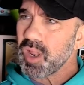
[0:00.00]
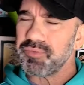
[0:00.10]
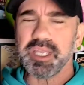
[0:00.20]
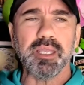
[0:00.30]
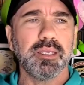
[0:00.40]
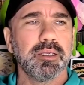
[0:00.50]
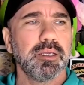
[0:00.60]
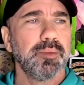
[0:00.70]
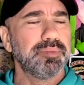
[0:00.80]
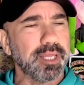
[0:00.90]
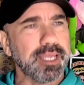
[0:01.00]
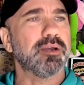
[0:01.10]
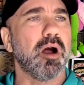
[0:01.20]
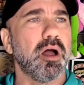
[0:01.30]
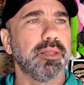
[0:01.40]
The play
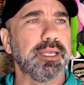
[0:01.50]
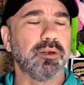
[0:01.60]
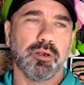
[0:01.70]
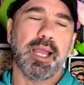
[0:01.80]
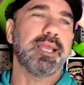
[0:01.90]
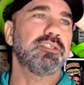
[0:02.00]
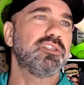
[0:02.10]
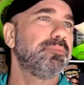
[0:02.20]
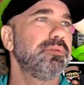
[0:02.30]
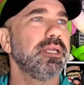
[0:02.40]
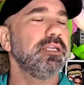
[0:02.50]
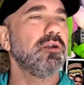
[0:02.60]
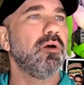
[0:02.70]
calling, or I guess the play,